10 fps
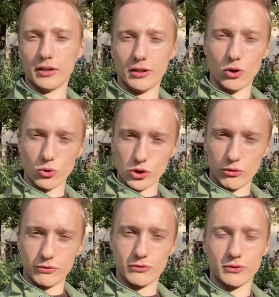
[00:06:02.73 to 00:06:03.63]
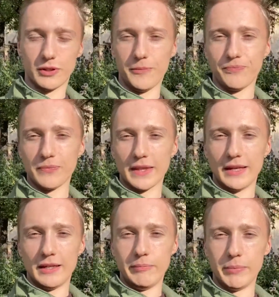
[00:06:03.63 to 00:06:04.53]
goes off,
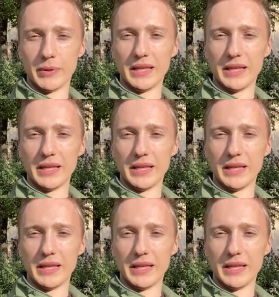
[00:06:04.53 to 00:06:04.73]
people